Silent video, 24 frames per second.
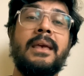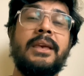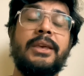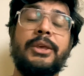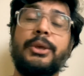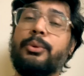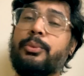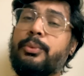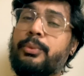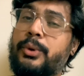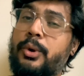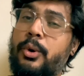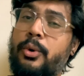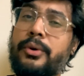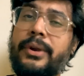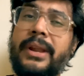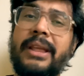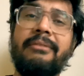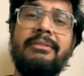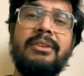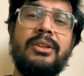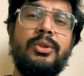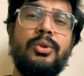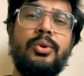You don't
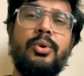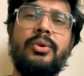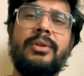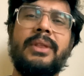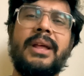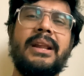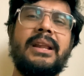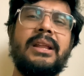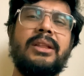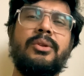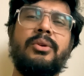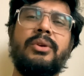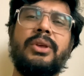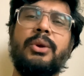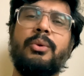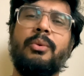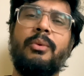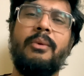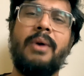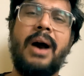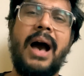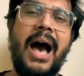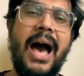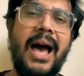even know that,
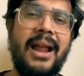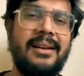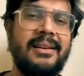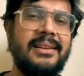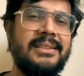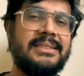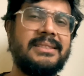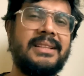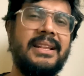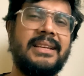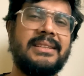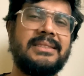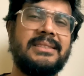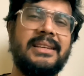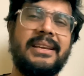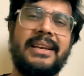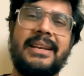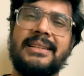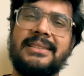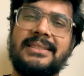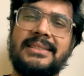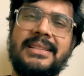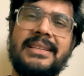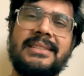you are dyslexic.
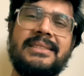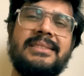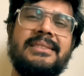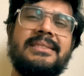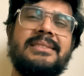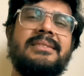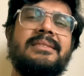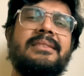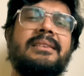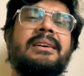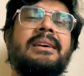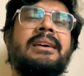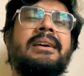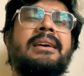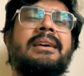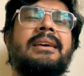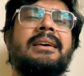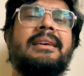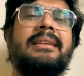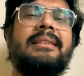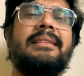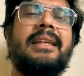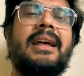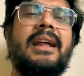It's just
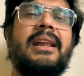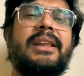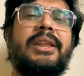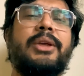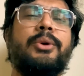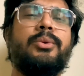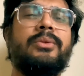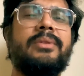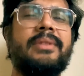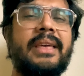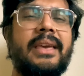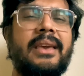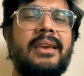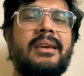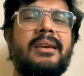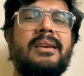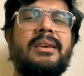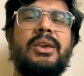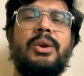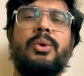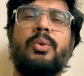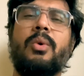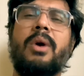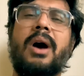that you think
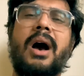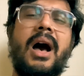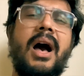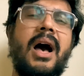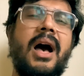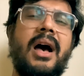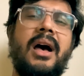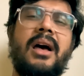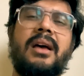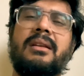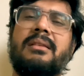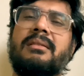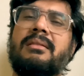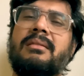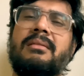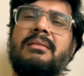you are